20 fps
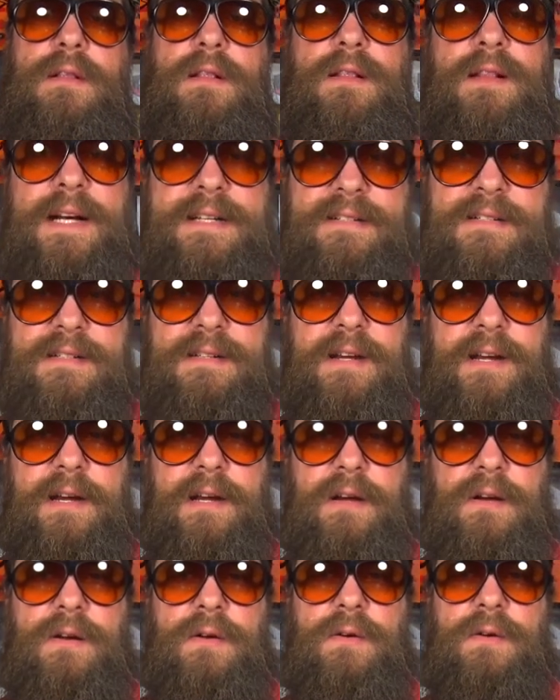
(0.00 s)
Let's
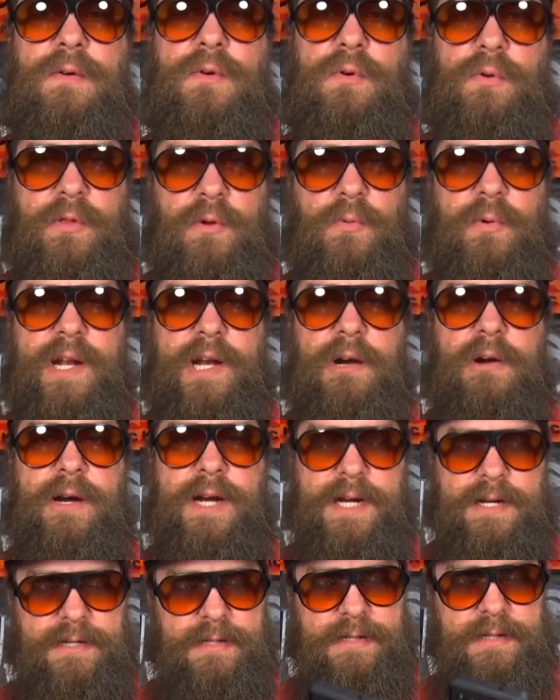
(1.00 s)
see who the winner
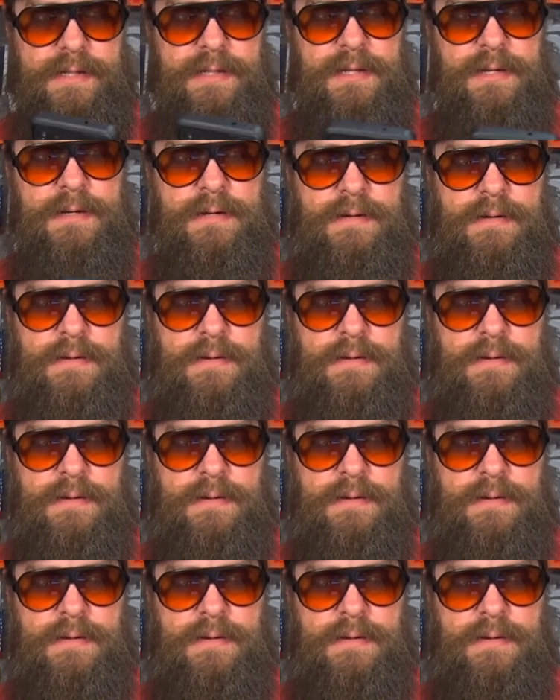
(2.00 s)
is.